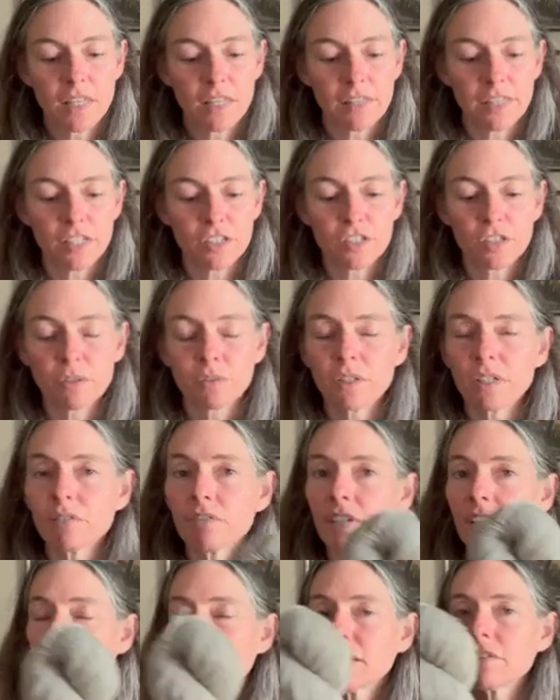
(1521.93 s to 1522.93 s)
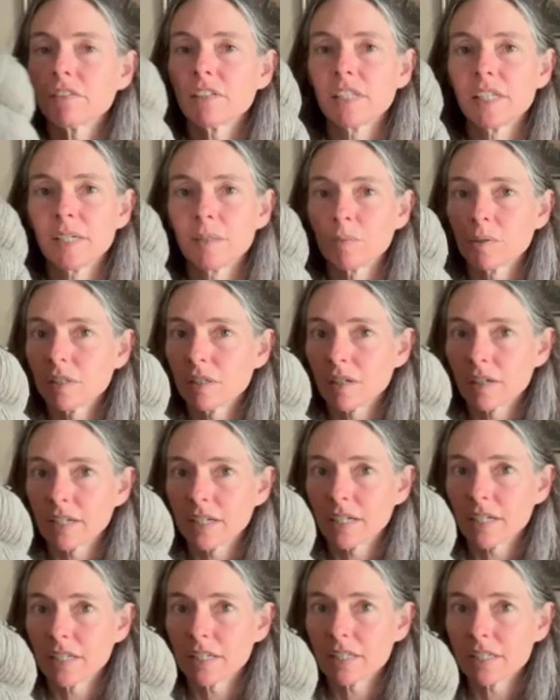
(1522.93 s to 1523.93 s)
They don't even have a label
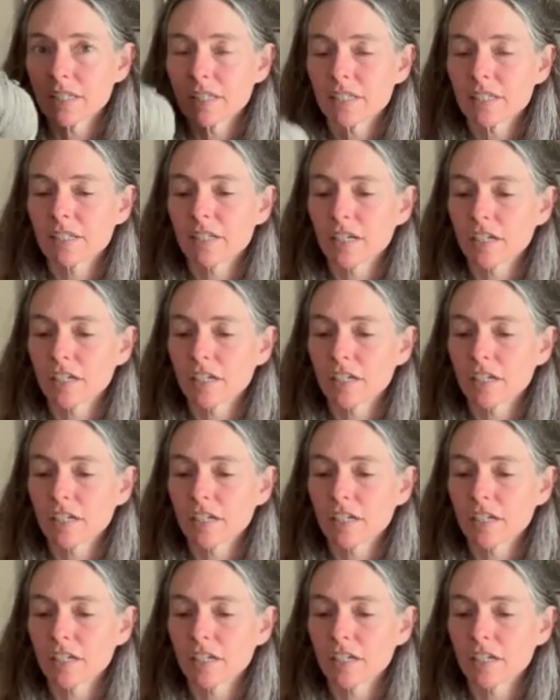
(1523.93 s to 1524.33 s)
on it.